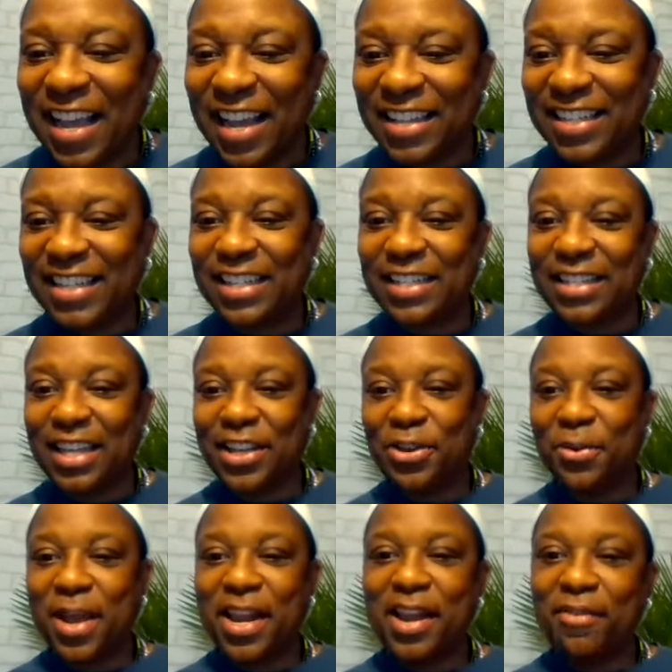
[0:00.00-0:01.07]
Adia said,
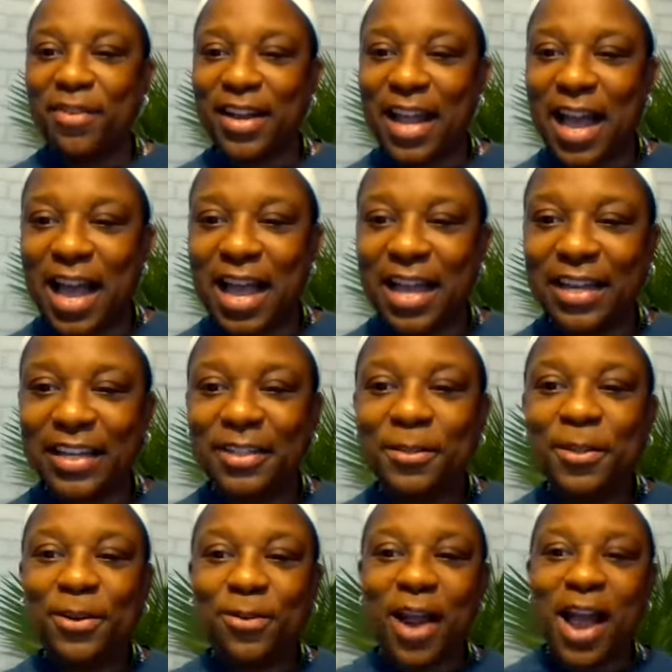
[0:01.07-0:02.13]
You ain't ever lied,
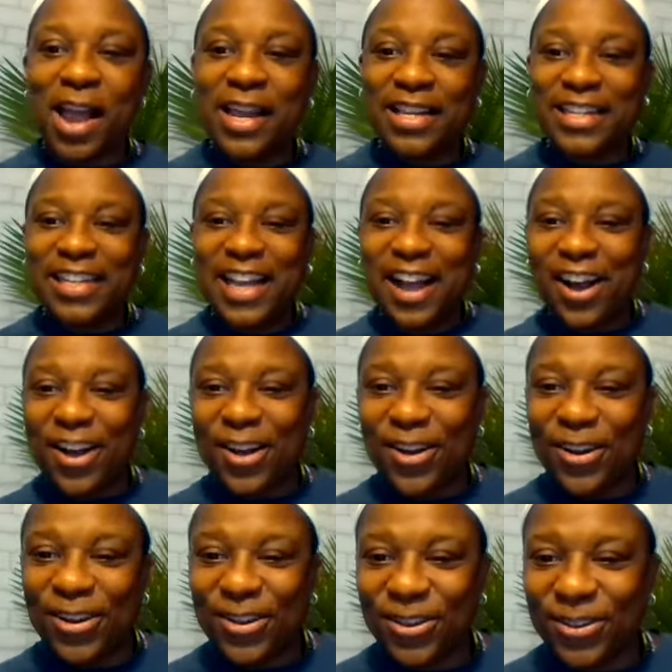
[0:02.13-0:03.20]
right?
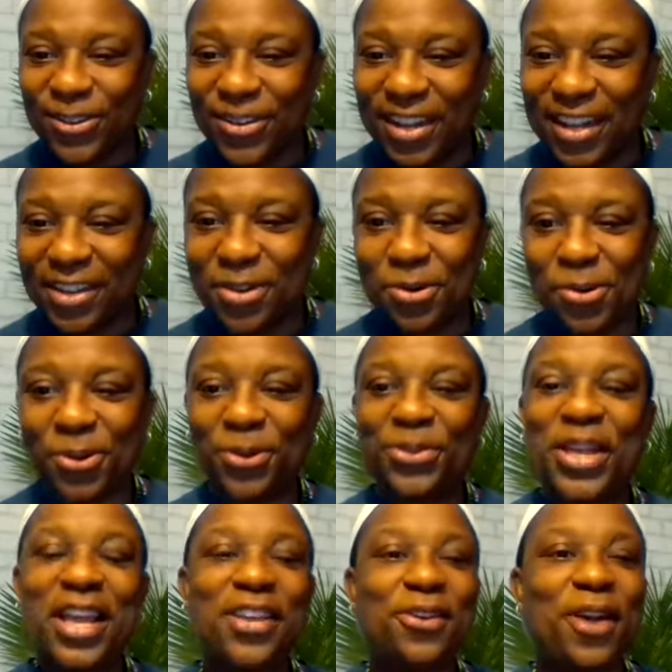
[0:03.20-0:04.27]
Oh,
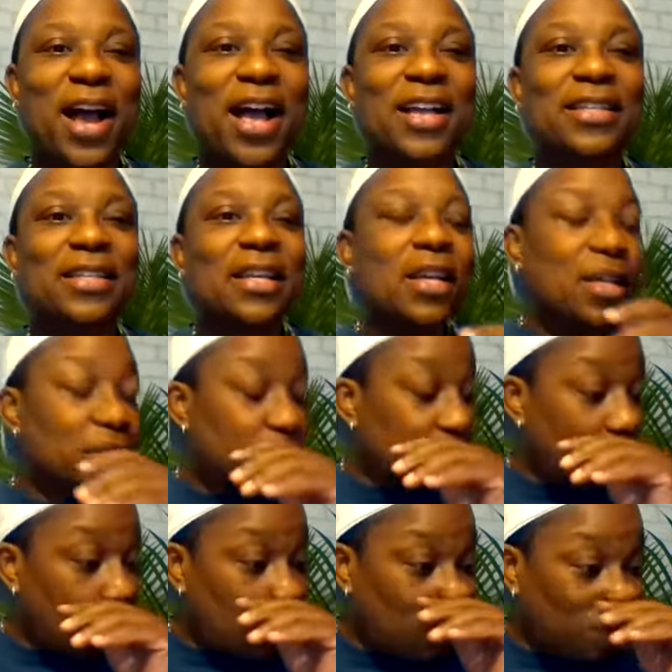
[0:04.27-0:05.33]
cool. Thank you guys.
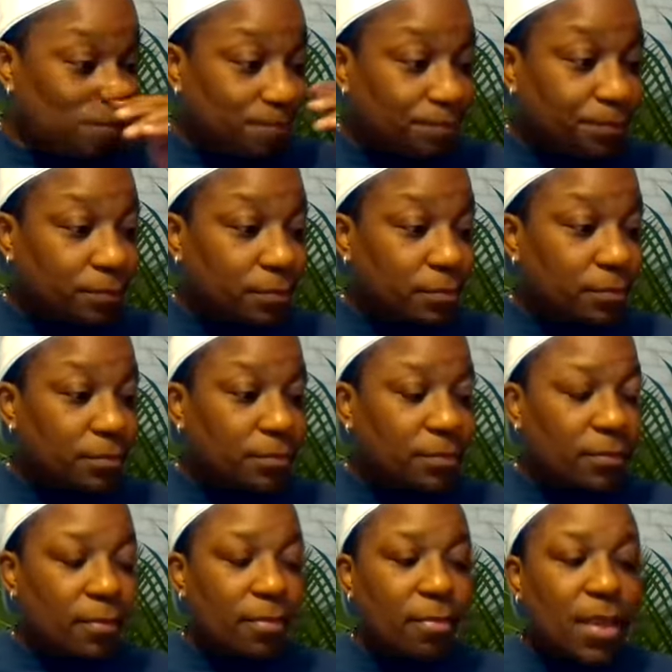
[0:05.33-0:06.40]
So
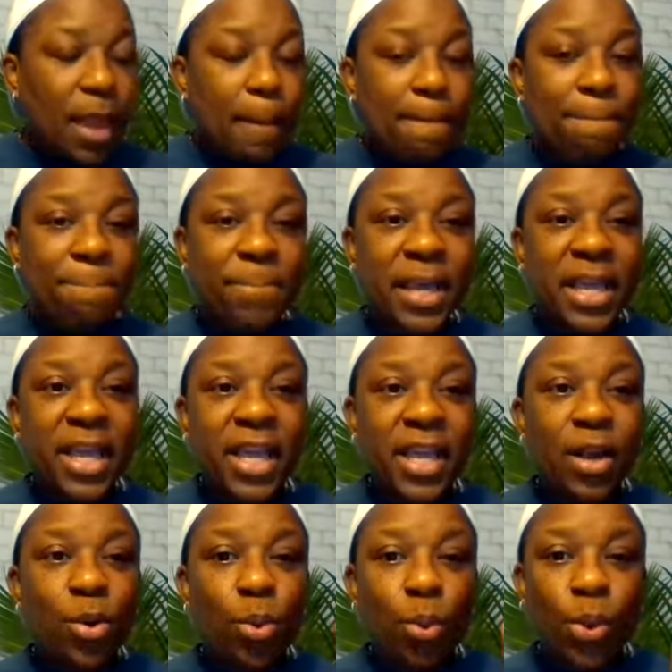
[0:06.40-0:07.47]

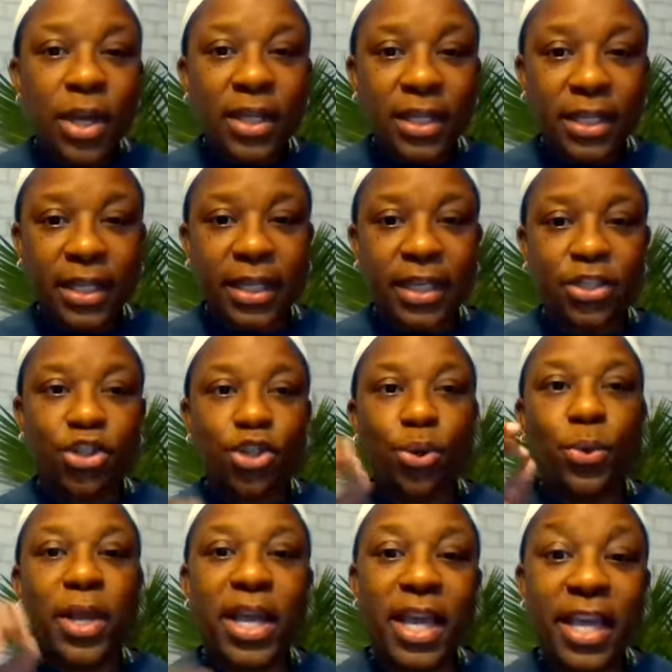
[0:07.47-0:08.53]
be willing
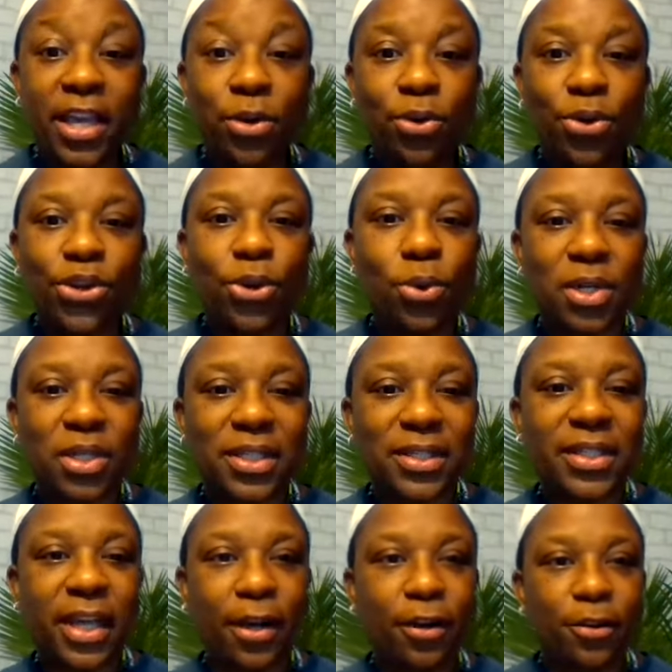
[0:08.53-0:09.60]
to heal
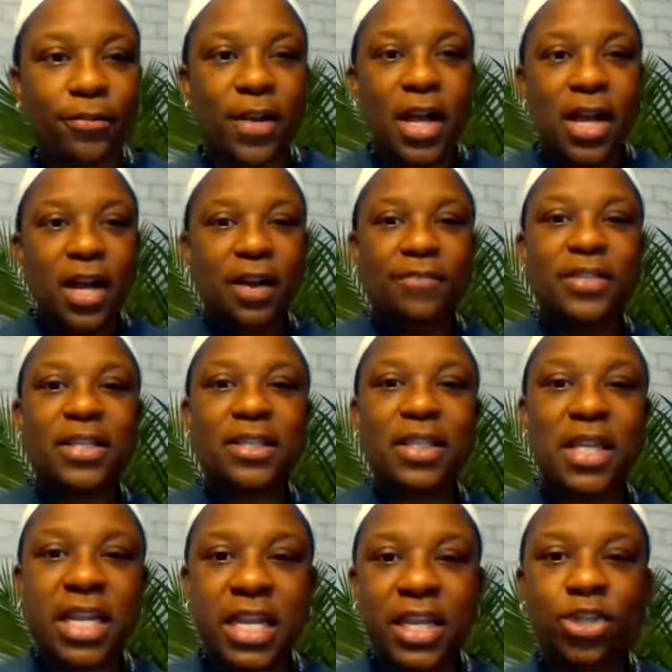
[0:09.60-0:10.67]
yourself of this
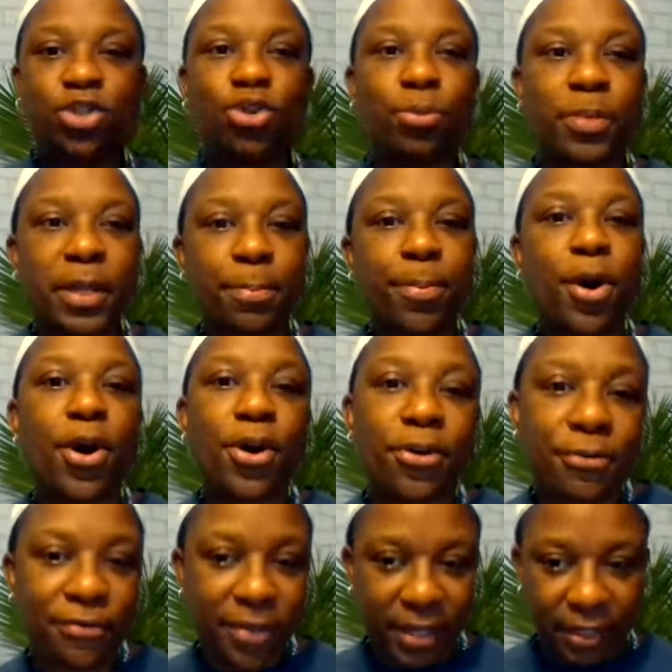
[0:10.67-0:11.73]
need to be
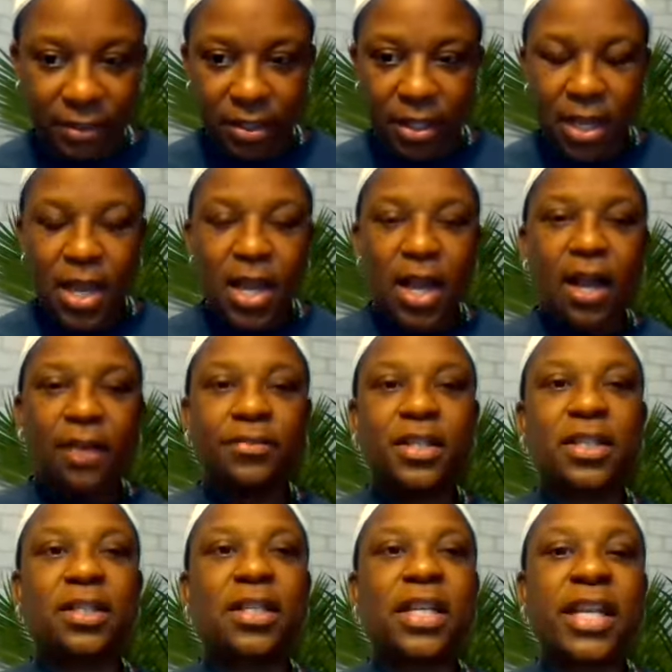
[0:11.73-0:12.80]
perfect of
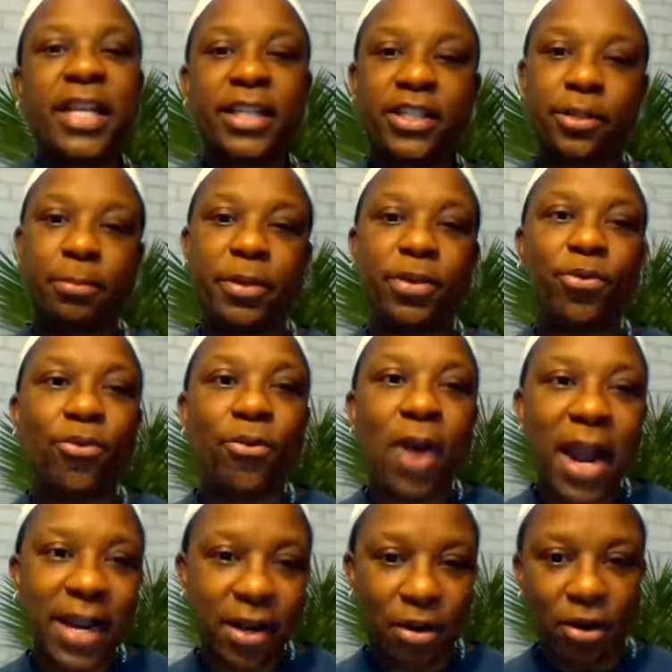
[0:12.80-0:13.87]
this need to be
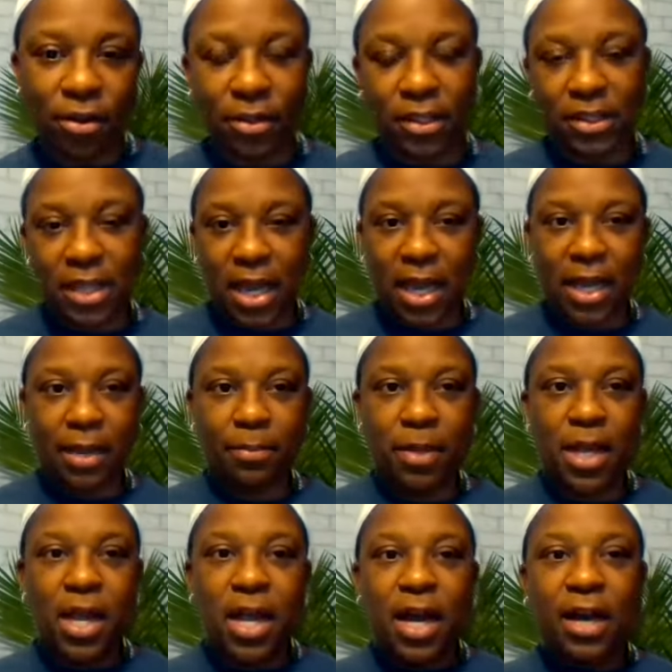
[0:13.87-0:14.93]
right all the time,
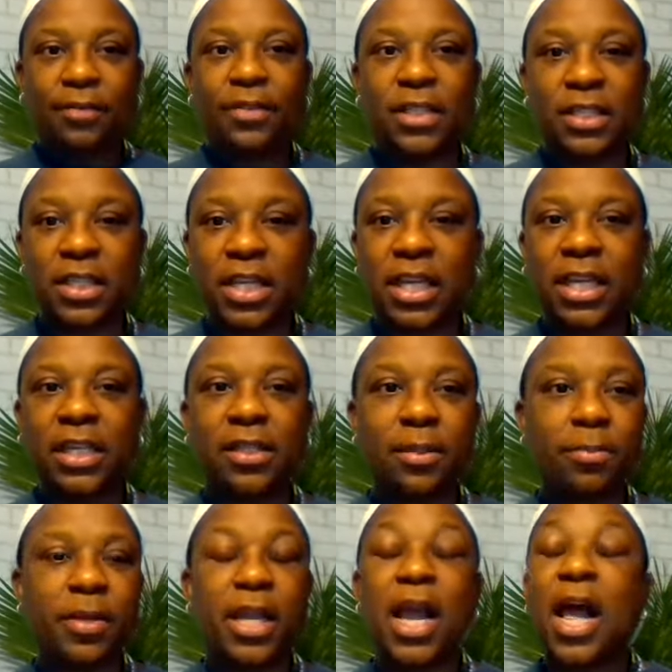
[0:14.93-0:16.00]
of this need
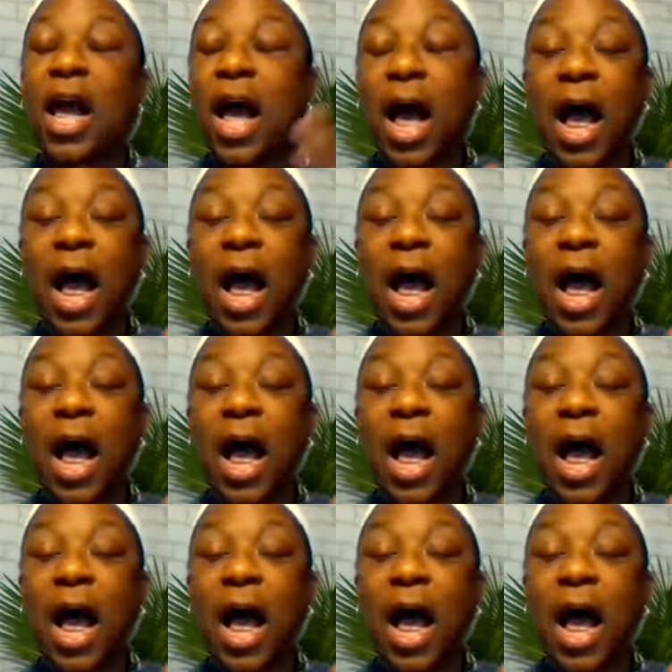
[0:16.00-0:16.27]
to be.